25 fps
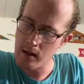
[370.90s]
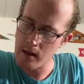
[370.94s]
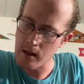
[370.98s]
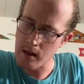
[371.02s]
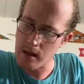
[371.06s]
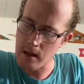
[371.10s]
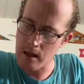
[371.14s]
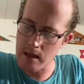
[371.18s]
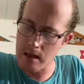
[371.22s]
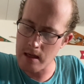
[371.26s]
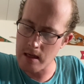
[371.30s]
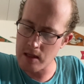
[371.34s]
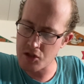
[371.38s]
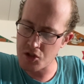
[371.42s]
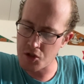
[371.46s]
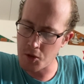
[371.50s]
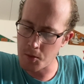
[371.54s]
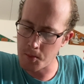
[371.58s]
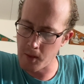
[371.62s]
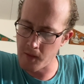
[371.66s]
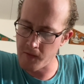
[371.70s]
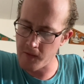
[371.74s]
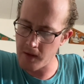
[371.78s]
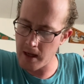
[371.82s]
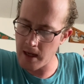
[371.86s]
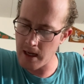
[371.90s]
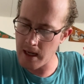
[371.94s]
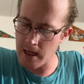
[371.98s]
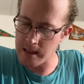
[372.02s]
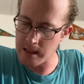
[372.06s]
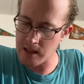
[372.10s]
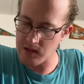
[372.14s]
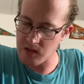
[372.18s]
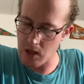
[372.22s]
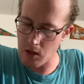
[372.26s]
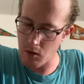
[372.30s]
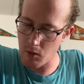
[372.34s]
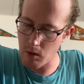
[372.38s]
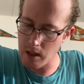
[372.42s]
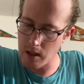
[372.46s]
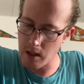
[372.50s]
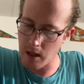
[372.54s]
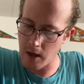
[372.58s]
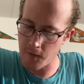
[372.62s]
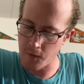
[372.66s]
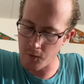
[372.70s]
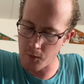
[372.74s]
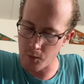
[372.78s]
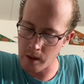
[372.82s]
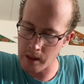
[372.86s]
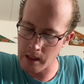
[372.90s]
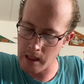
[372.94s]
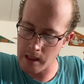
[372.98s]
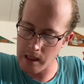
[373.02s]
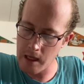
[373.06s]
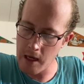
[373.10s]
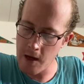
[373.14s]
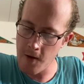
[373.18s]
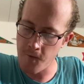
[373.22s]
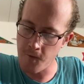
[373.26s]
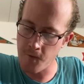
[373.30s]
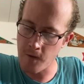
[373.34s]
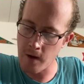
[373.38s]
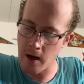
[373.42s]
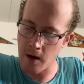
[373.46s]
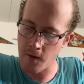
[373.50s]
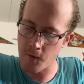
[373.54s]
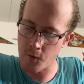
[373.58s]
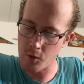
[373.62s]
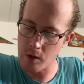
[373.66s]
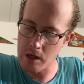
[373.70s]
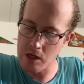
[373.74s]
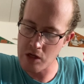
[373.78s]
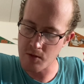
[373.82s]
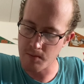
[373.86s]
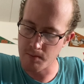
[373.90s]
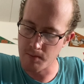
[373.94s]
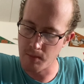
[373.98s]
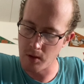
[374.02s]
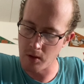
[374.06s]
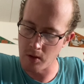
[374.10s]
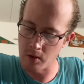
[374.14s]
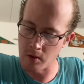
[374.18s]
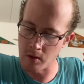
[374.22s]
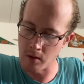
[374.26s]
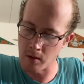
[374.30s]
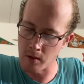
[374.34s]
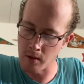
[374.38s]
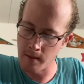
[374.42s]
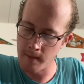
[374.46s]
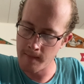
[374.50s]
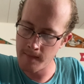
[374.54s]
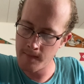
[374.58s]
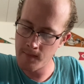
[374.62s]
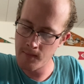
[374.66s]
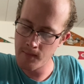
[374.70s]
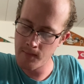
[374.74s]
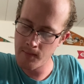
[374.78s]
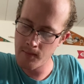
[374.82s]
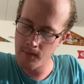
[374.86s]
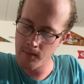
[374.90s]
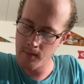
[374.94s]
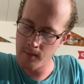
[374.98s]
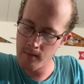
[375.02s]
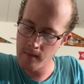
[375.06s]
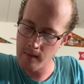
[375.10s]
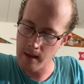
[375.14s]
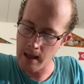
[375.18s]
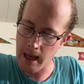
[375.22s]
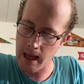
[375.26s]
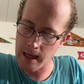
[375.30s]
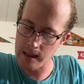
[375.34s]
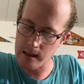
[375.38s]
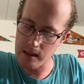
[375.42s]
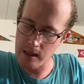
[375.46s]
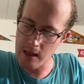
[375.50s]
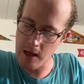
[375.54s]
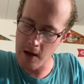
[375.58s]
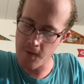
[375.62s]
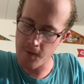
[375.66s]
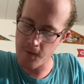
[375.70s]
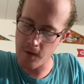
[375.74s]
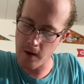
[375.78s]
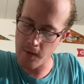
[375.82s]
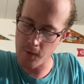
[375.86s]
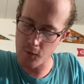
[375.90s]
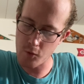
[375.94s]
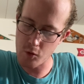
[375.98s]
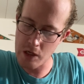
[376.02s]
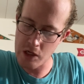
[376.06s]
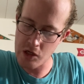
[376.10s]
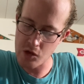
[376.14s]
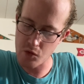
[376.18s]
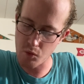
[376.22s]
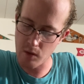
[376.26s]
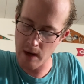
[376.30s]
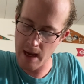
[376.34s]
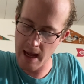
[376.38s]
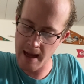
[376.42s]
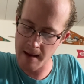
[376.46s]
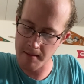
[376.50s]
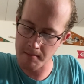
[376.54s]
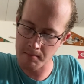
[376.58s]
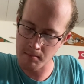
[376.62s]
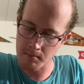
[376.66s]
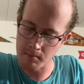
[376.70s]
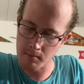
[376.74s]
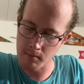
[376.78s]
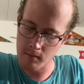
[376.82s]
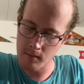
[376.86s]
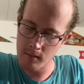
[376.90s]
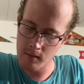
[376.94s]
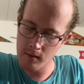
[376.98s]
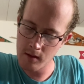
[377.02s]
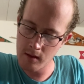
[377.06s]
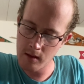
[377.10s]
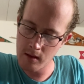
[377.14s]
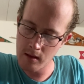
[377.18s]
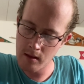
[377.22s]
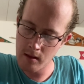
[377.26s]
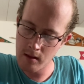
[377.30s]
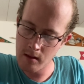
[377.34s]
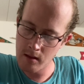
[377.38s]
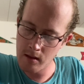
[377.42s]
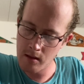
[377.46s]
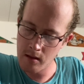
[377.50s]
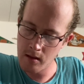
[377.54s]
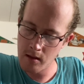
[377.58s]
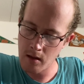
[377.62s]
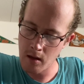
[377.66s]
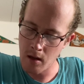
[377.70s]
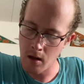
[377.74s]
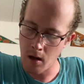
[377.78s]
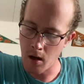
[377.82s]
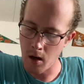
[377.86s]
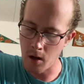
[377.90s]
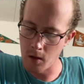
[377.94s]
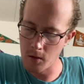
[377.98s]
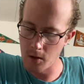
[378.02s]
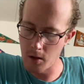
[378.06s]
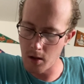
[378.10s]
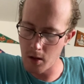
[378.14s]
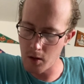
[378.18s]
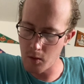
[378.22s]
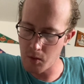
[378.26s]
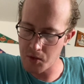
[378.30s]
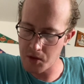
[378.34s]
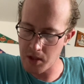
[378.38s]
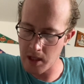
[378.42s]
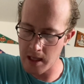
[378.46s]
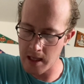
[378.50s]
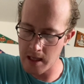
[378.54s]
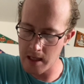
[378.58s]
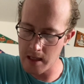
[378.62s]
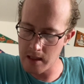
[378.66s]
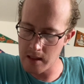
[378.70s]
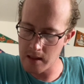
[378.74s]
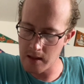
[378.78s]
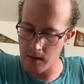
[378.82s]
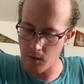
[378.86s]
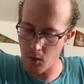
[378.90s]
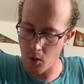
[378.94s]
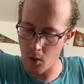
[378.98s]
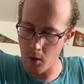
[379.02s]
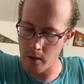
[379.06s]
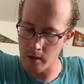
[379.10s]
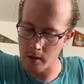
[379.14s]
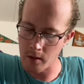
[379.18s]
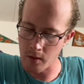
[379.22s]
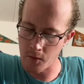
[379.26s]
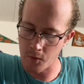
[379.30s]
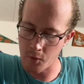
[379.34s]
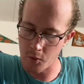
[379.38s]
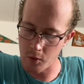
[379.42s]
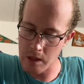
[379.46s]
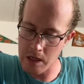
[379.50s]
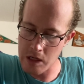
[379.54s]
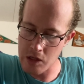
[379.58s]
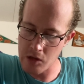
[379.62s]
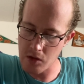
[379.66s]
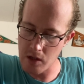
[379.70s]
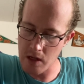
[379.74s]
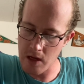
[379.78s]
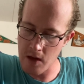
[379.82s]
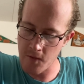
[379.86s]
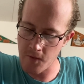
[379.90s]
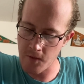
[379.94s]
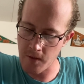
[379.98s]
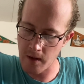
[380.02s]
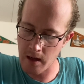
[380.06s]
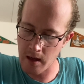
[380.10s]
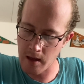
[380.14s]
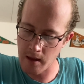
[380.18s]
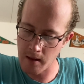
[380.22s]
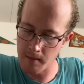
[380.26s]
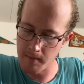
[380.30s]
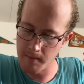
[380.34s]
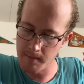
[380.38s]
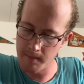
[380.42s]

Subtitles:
He is to provide as a grain offering an ephah for each bull, and an ephah for each ram, along with a hin of oil for each ephah.